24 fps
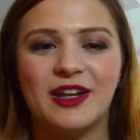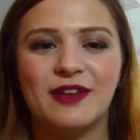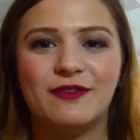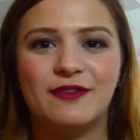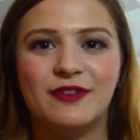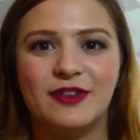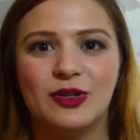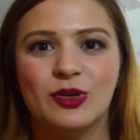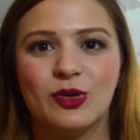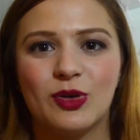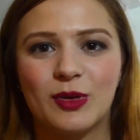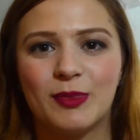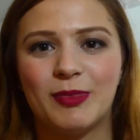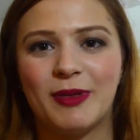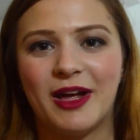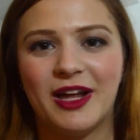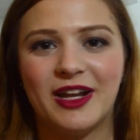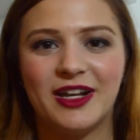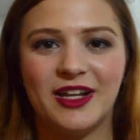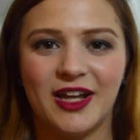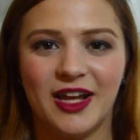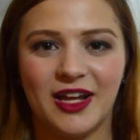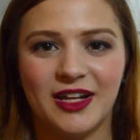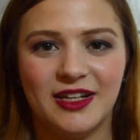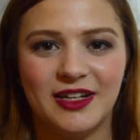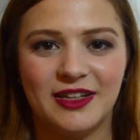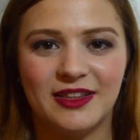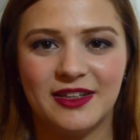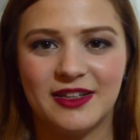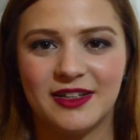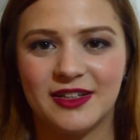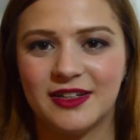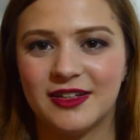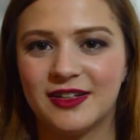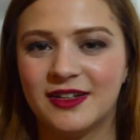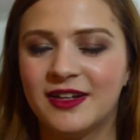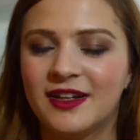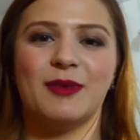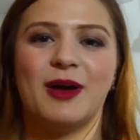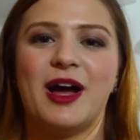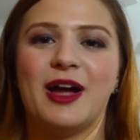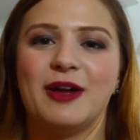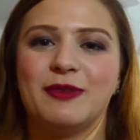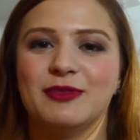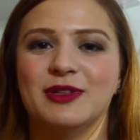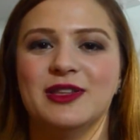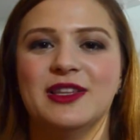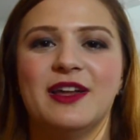if you're panning anything.
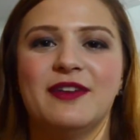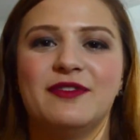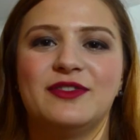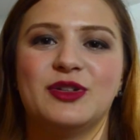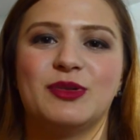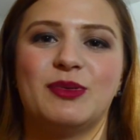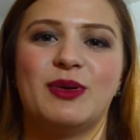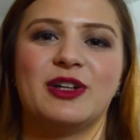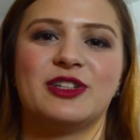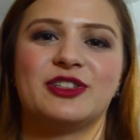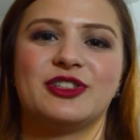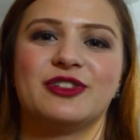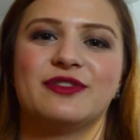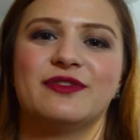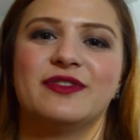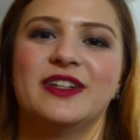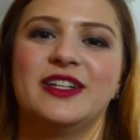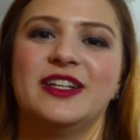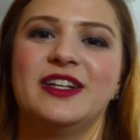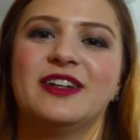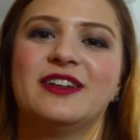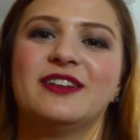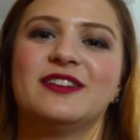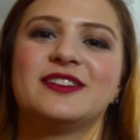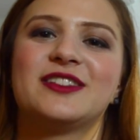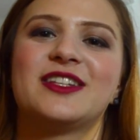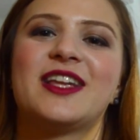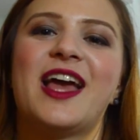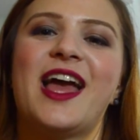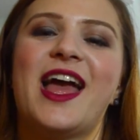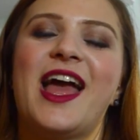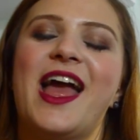I would love to watch your videos